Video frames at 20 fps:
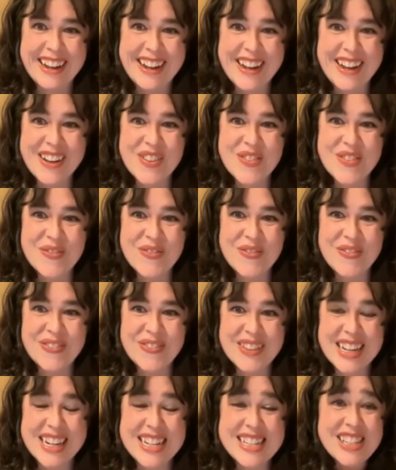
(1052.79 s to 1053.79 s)

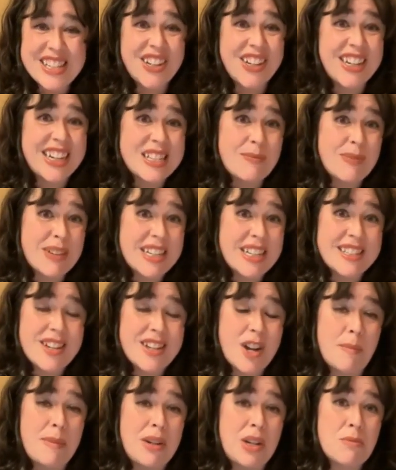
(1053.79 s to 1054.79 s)
And it's curious because
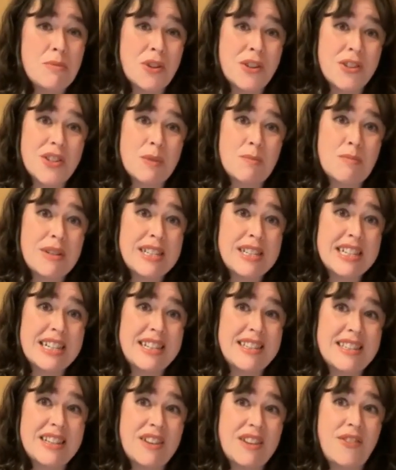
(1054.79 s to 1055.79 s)
Carmen de Burgos
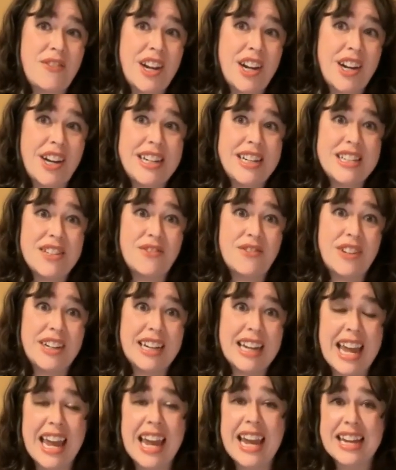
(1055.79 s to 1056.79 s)
presents a very different
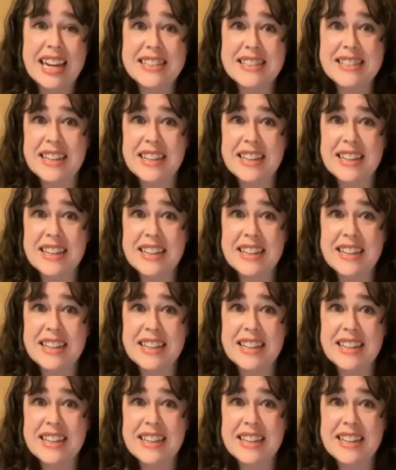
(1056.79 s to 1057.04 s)
case.